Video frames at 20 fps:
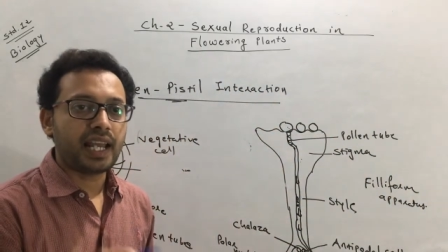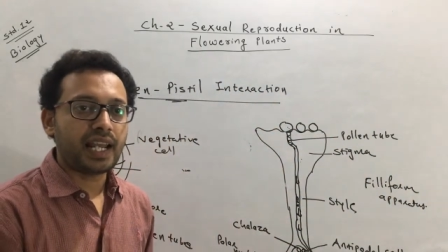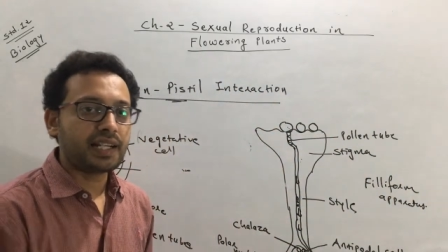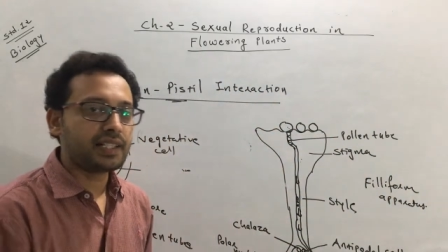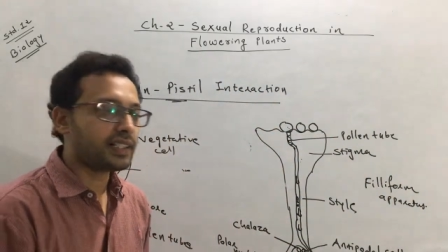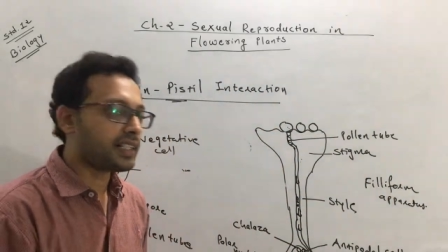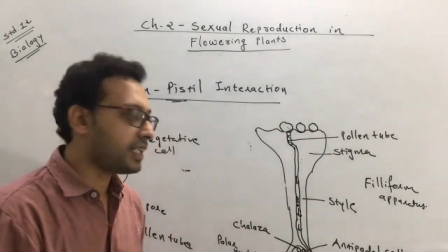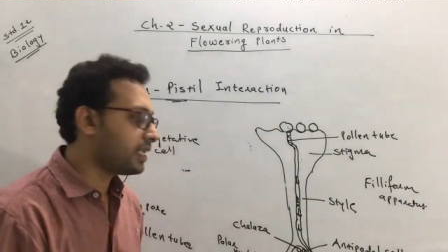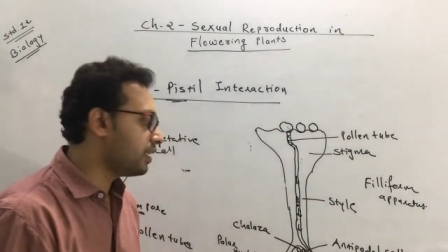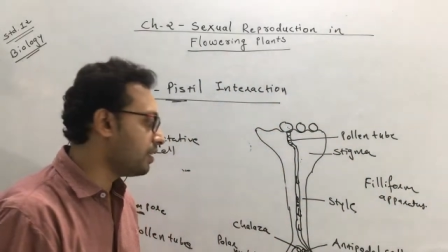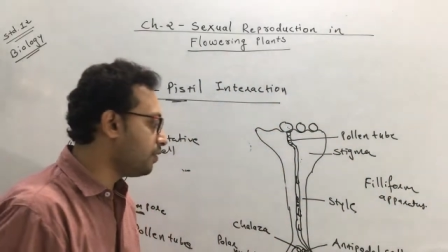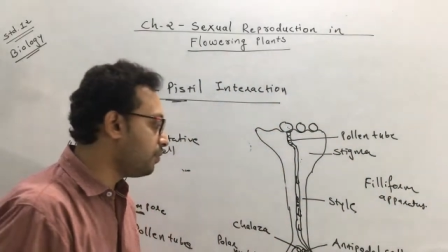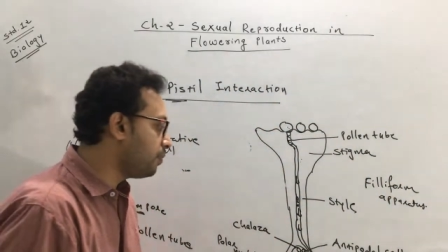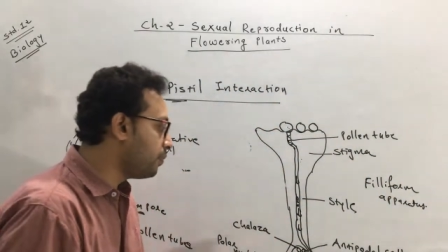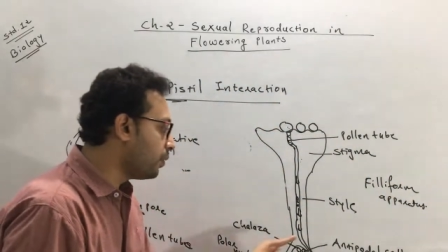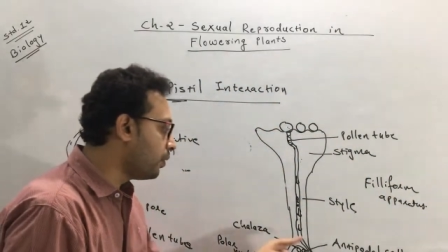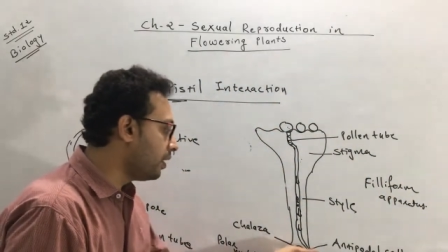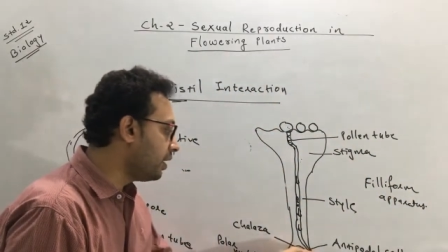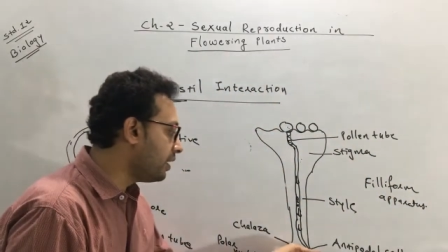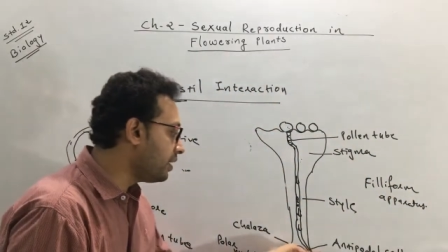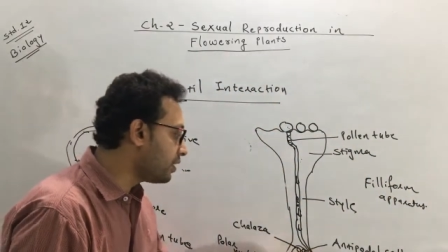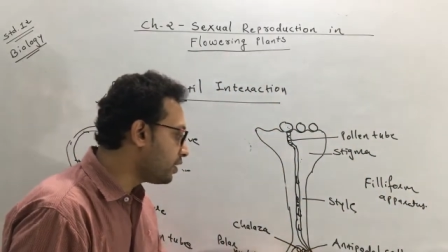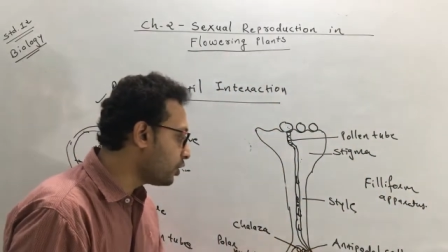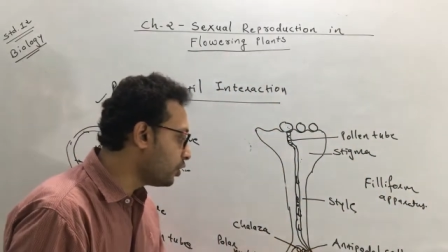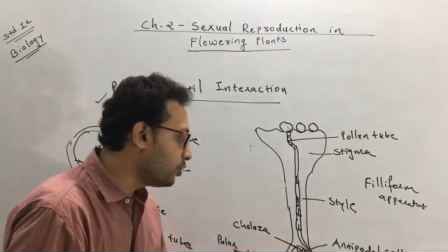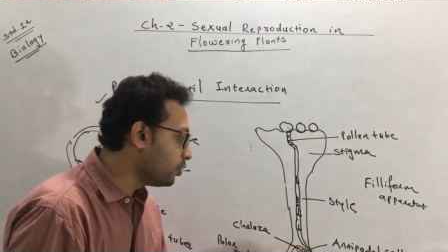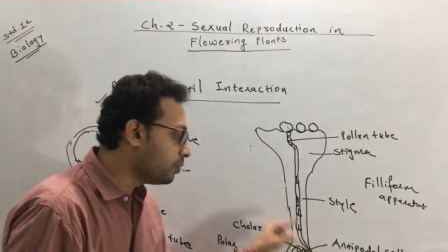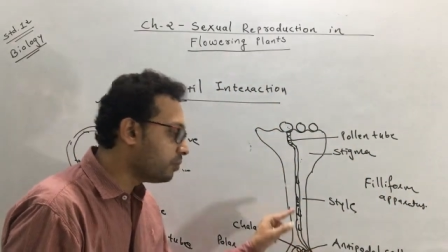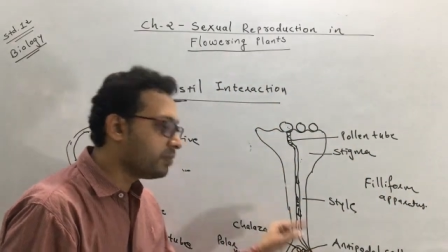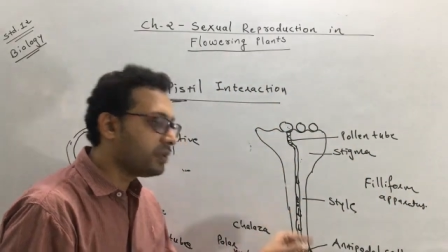entry of pollen
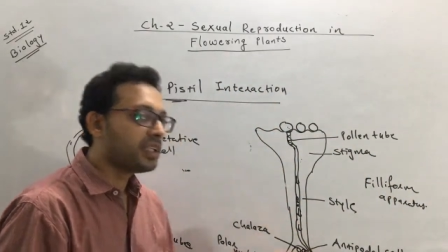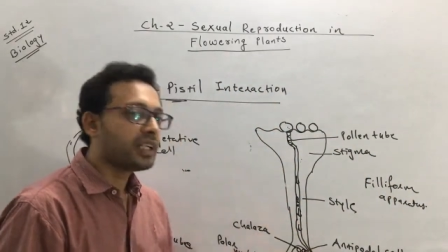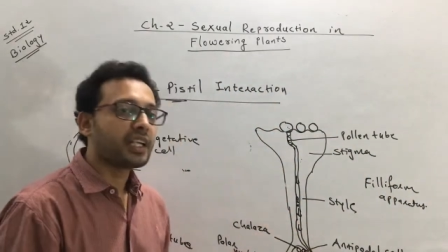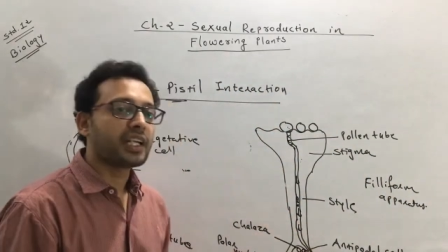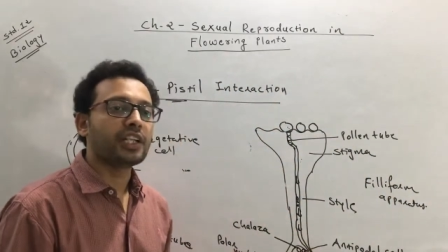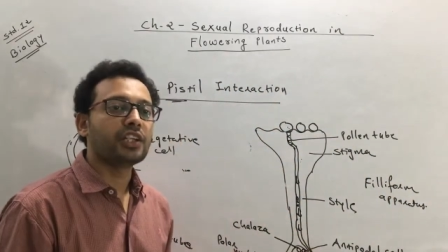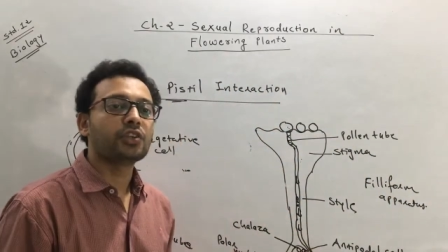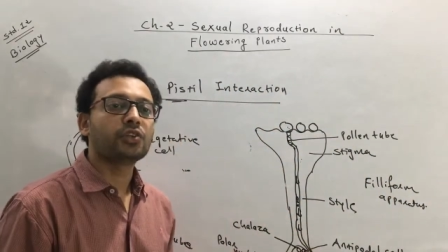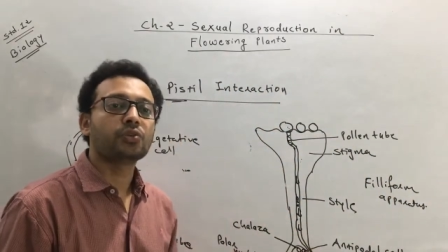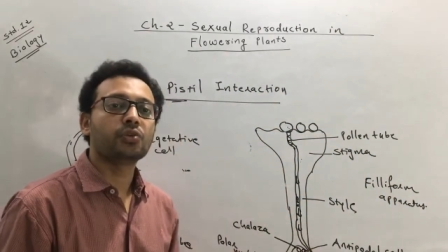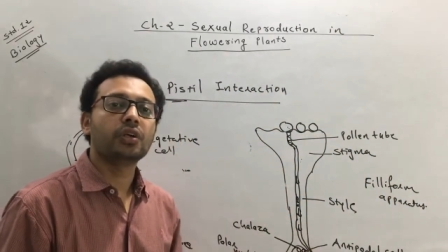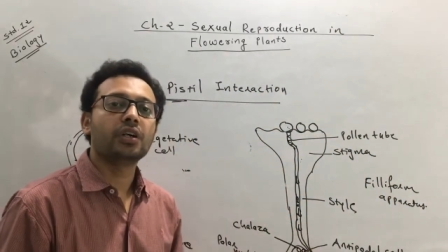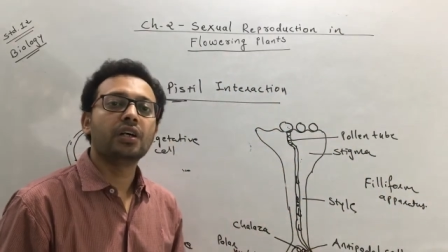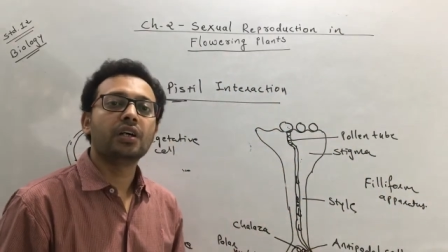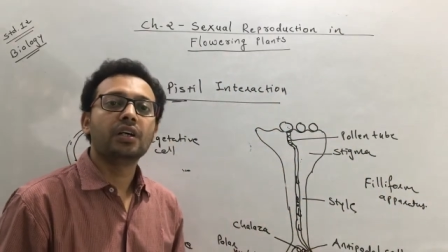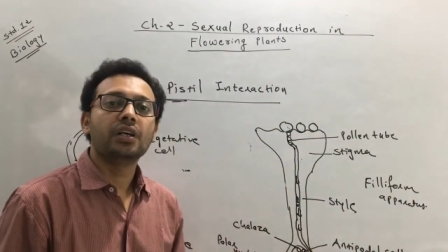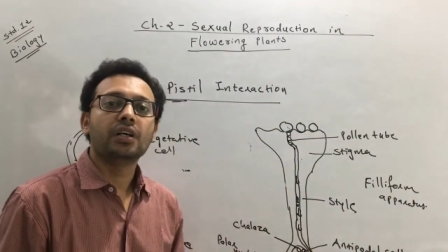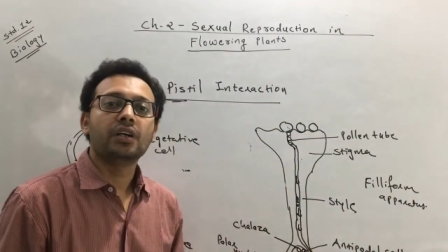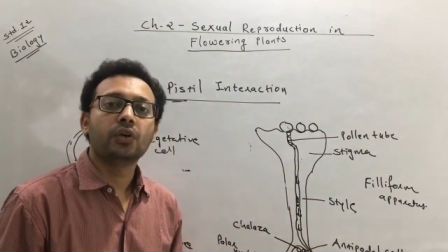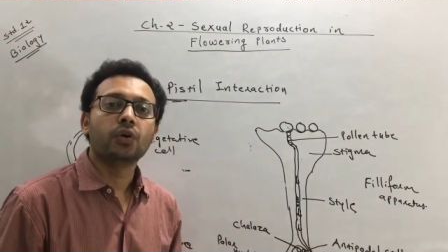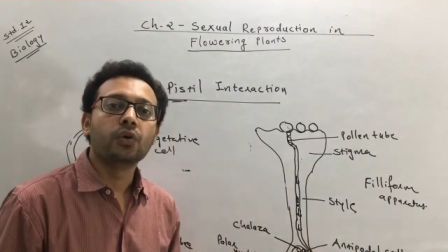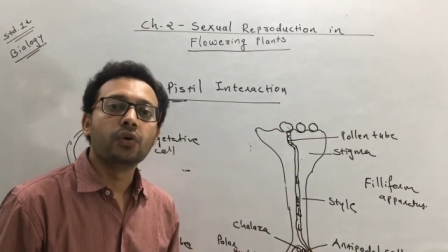tube into a